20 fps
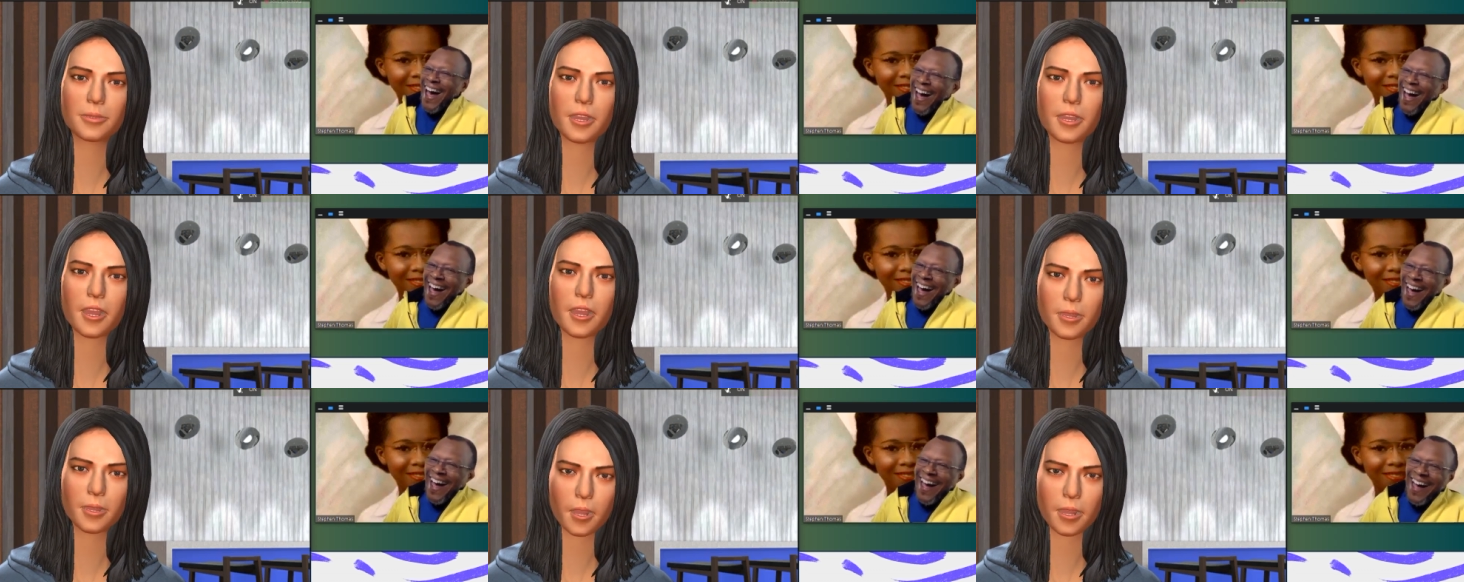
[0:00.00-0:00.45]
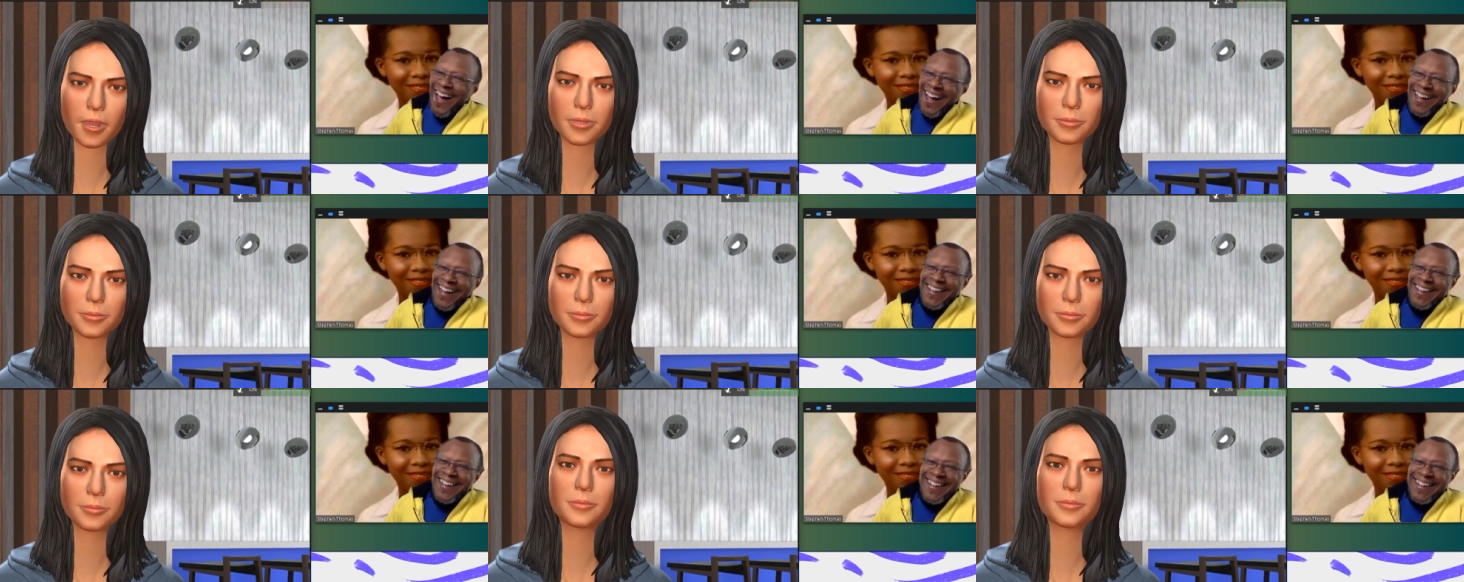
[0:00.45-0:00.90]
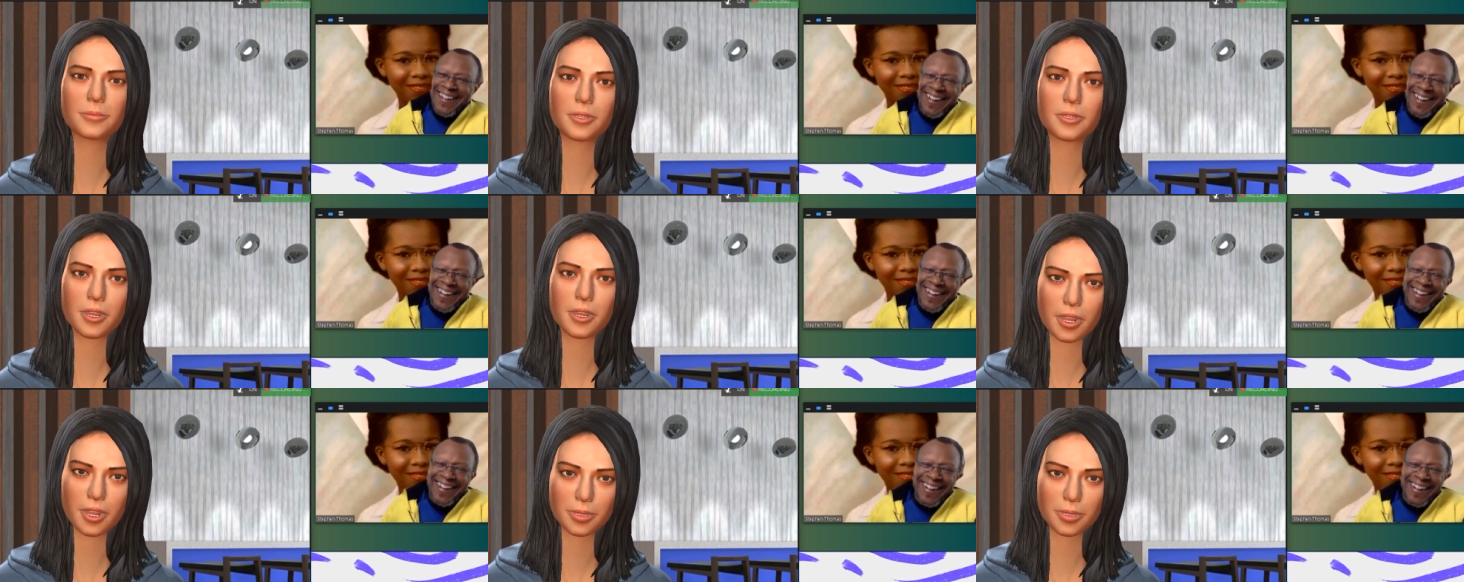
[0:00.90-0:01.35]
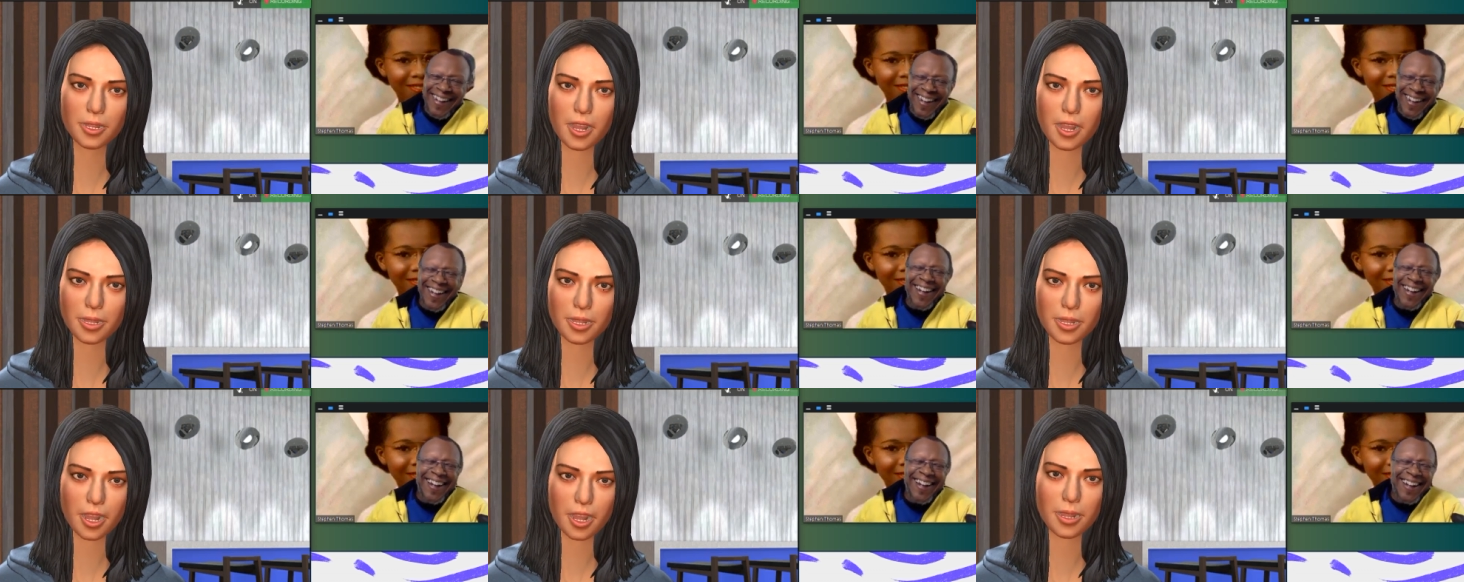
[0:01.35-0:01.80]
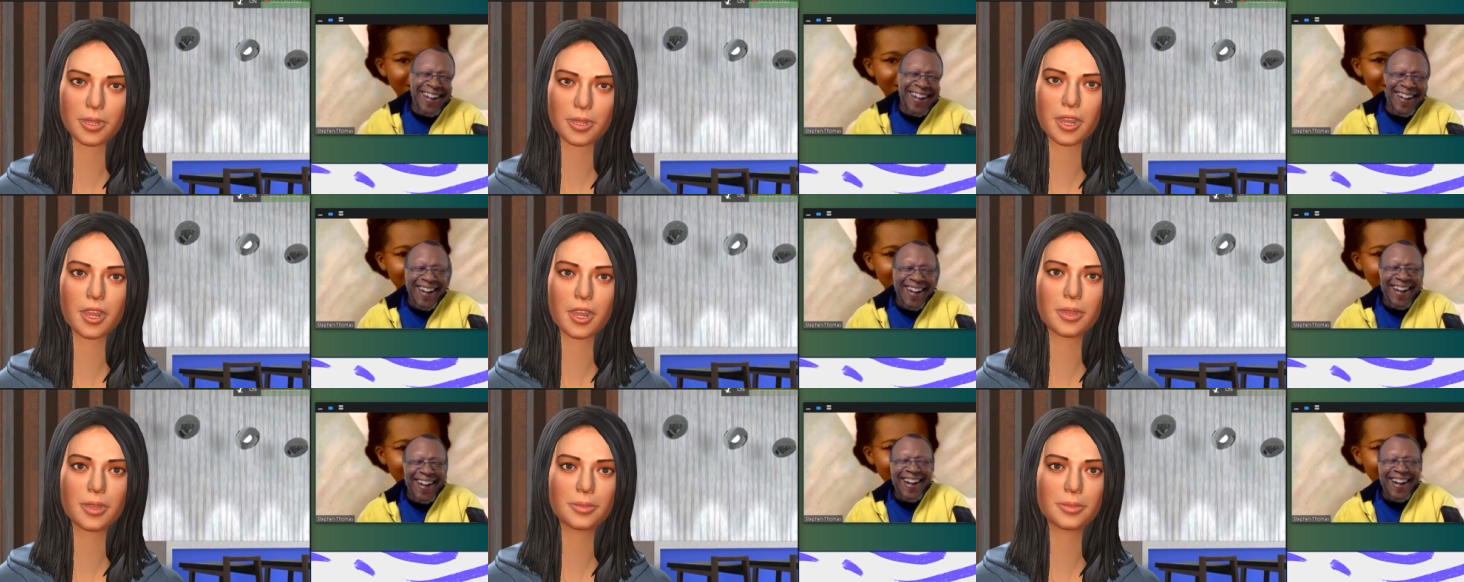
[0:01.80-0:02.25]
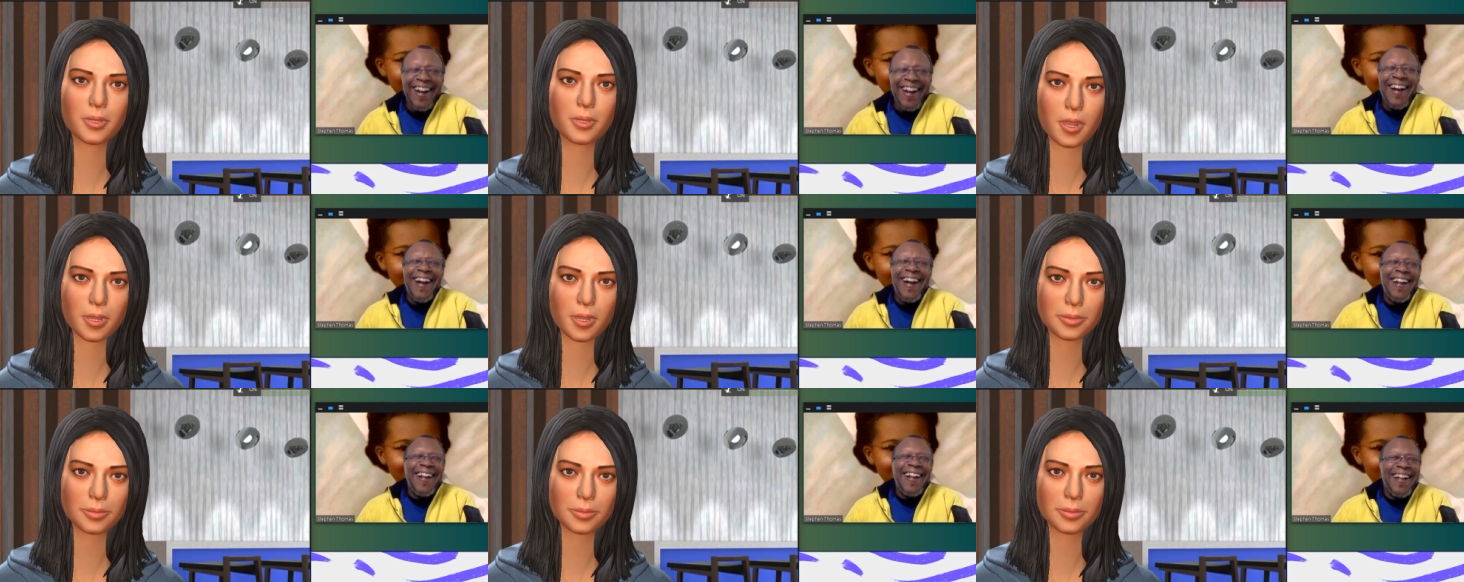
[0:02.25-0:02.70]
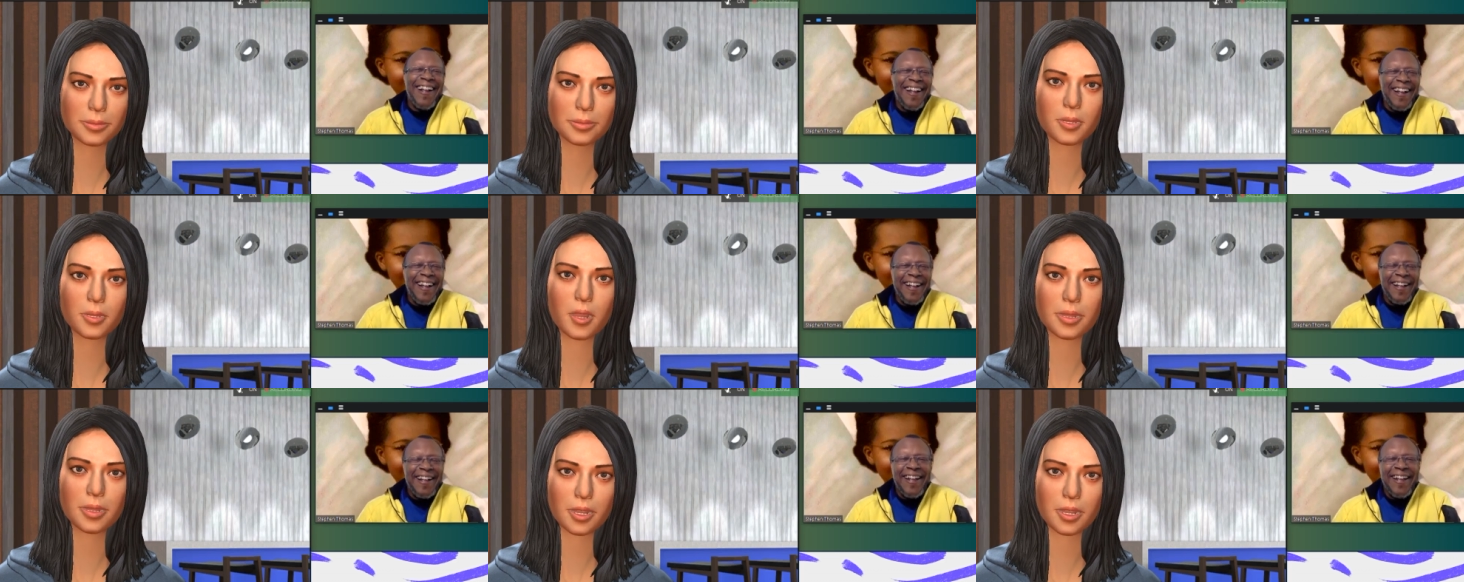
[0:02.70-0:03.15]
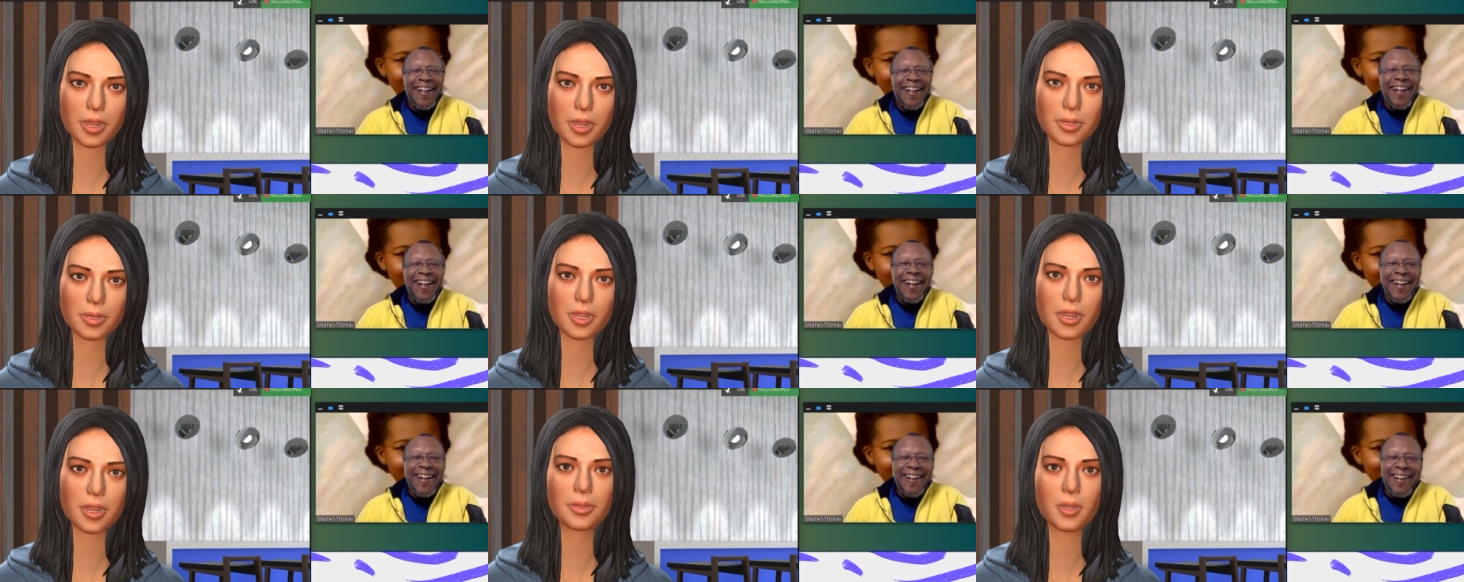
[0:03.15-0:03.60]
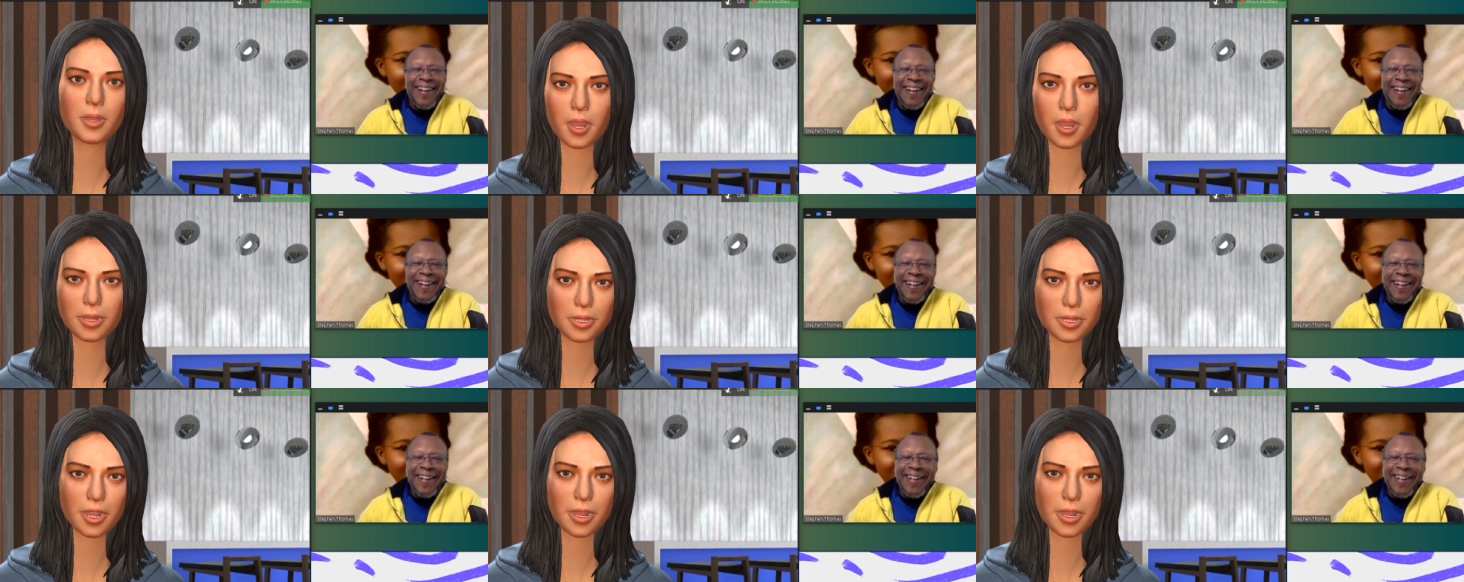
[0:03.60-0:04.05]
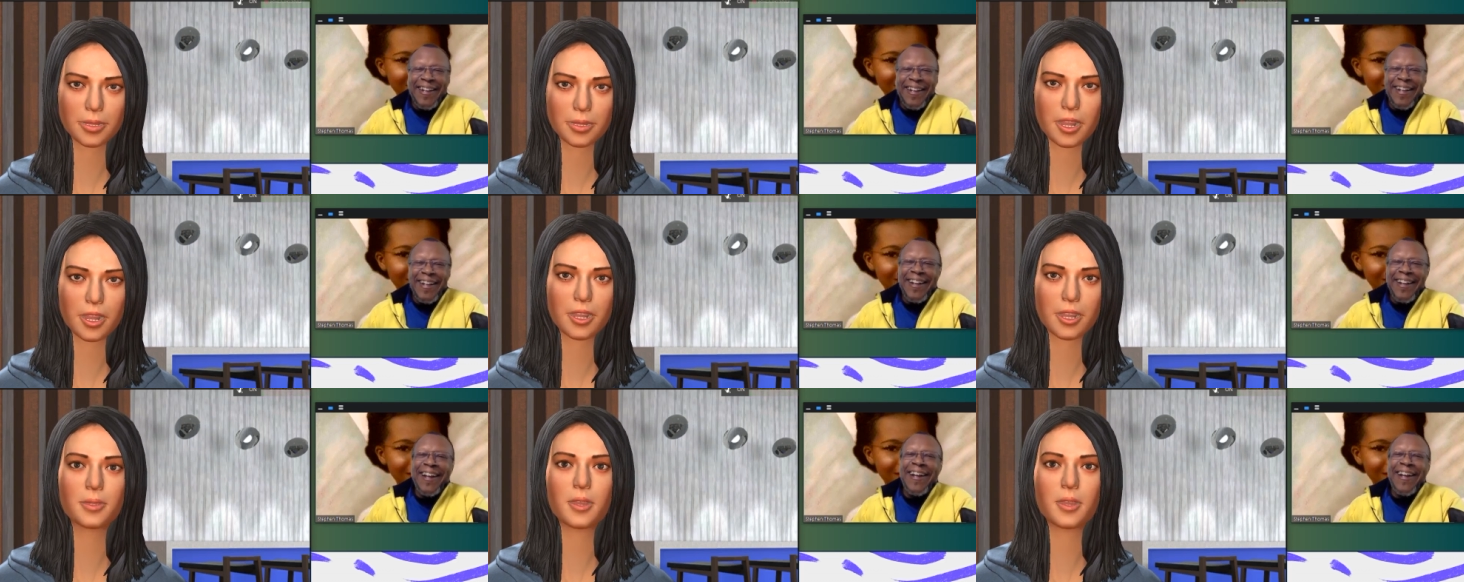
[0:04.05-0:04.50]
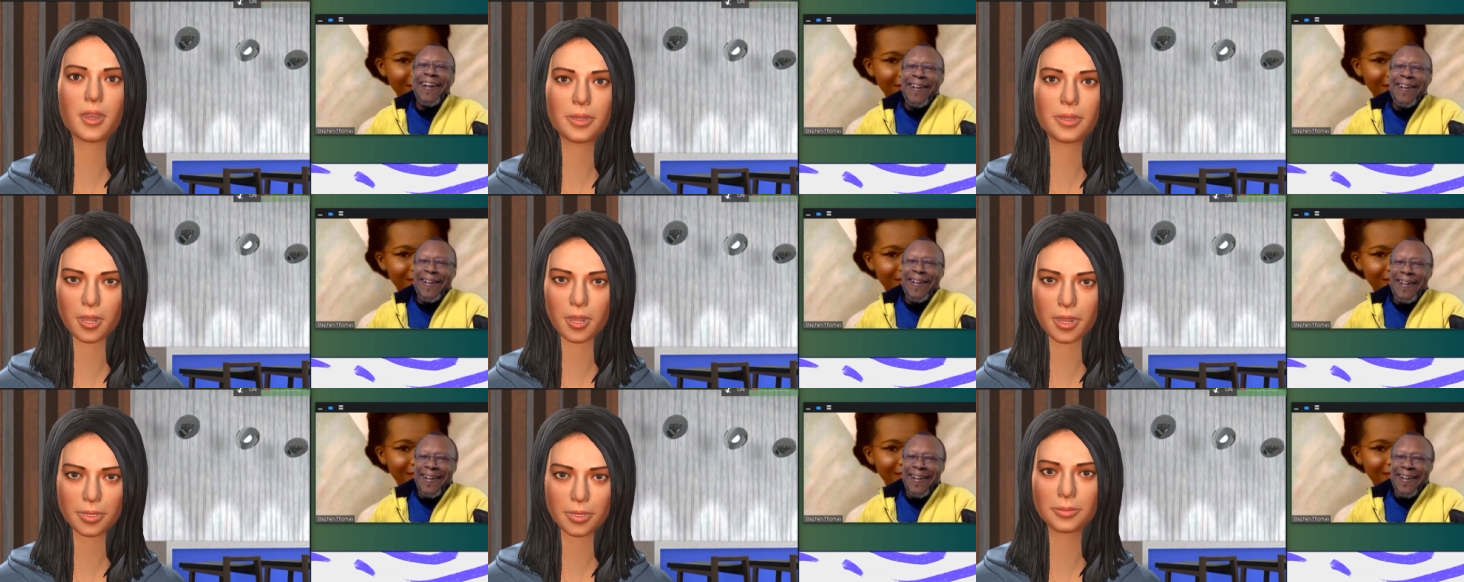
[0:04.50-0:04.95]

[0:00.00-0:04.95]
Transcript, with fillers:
Speaker 1: Very funny. Uh, no, only my upstairs neighbor when they walk too hard on the